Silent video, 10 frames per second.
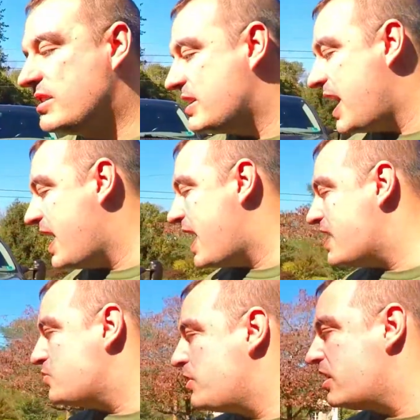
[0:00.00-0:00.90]
Today
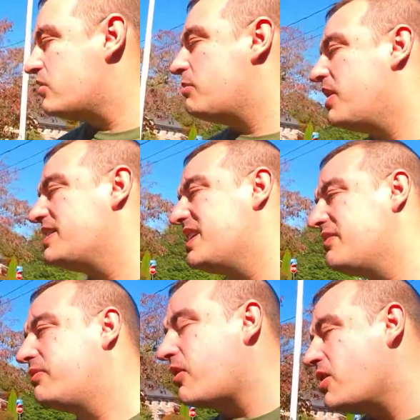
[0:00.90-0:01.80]
guys, we are replacing
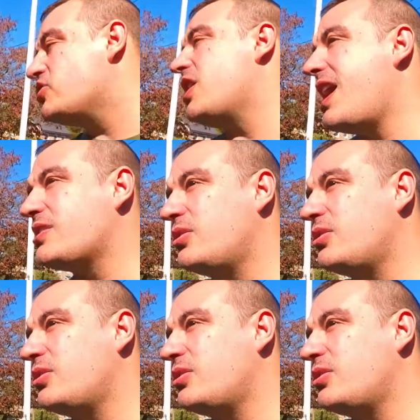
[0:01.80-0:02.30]
front shocks